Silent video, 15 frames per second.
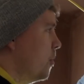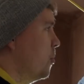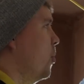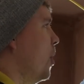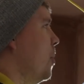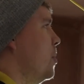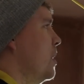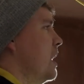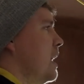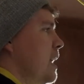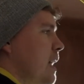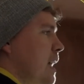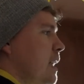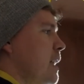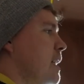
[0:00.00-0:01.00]
prepping
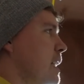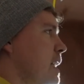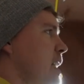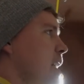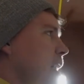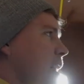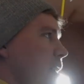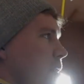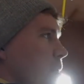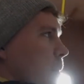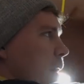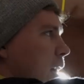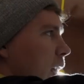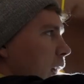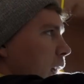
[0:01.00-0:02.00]
it, getting it neat, getting it
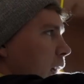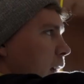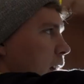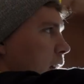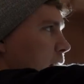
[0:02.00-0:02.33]
square.